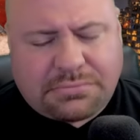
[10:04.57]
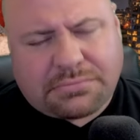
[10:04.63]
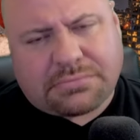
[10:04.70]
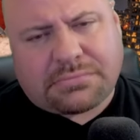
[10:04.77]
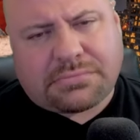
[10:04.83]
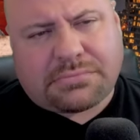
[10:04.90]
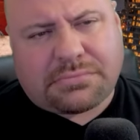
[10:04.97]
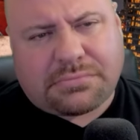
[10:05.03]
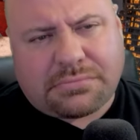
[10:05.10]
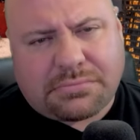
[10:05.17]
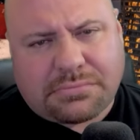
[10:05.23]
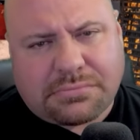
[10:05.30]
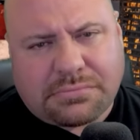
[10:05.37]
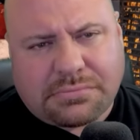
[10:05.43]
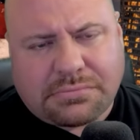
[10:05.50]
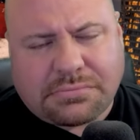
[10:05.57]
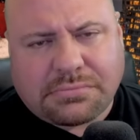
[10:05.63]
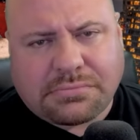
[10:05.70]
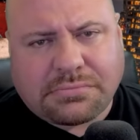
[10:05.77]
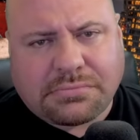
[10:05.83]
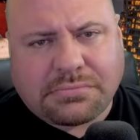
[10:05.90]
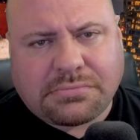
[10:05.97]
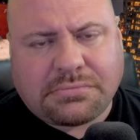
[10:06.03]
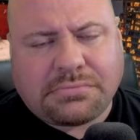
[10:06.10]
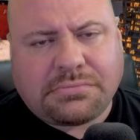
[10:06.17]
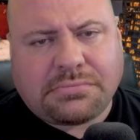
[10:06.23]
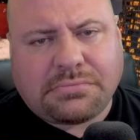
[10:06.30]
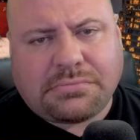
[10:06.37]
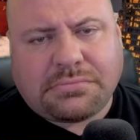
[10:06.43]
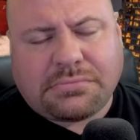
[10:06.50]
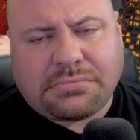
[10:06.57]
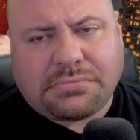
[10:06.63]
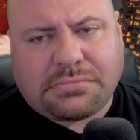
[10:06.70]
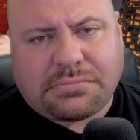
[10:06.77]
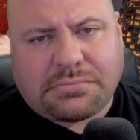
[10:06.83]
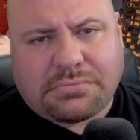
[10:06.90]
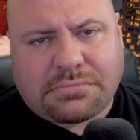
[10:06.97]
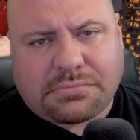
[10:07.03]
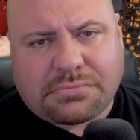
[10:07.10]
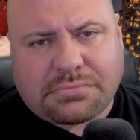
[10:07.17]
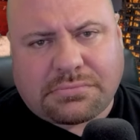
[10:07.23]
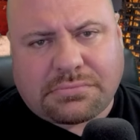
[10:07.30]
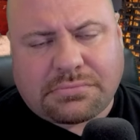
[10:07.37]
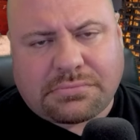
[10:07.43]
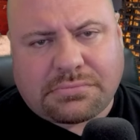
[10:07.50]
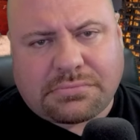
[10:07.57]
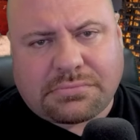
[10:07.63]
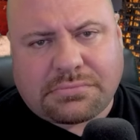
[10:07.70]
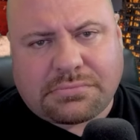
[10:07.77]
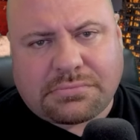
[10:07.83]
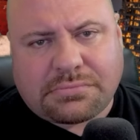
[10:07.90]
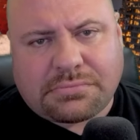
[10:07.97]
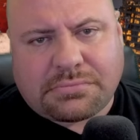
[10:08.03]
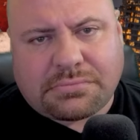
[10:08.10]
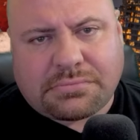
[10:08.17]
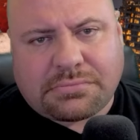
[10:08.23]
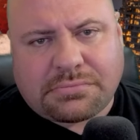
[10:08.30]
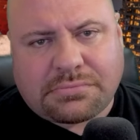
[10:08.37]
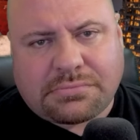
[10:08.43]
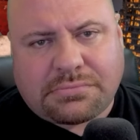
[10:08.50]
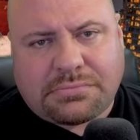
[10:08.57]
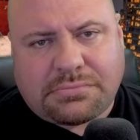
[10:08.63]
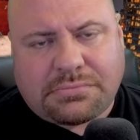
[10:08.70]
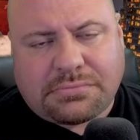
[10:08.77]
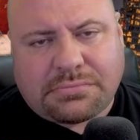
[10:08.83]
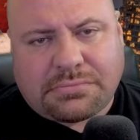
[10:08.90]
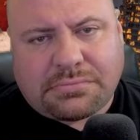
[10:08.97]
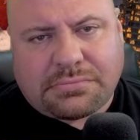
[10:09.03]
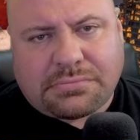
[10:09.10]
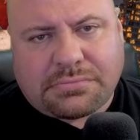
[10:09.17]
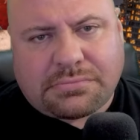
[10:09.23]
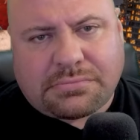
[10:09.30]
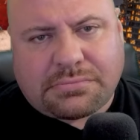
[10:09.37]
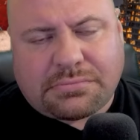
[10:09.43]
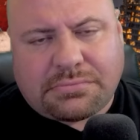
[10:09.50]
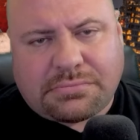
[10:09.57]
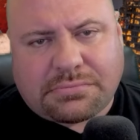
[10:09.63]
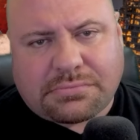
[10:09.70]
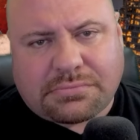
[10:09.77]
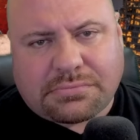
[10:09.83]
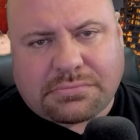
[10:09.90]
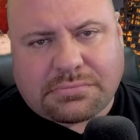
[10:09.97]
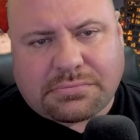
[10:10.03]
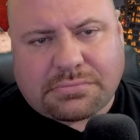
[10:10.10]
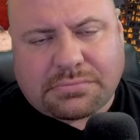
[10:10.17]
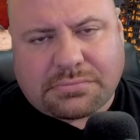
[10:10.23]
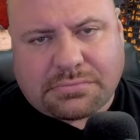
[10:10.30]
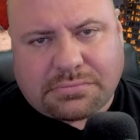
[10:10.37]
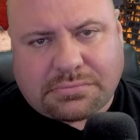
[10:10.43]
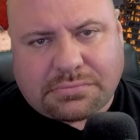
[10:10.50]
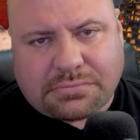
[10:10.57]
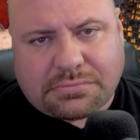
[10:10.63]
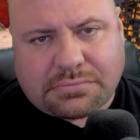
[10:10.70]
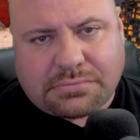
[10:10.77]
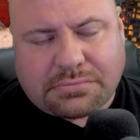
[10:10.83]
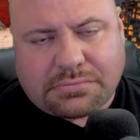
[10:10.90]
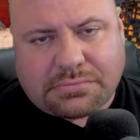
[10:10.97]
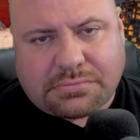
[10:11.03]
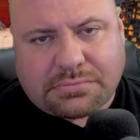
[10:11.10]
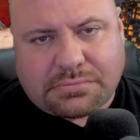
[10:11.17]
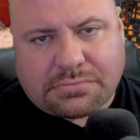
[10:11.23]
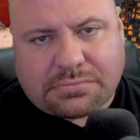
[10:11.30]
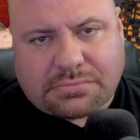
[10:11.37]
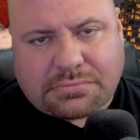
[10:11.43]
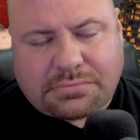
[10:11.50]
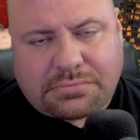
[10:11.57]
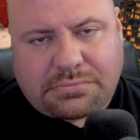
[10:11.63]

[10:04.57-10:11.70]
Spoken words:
This person isn't speaking.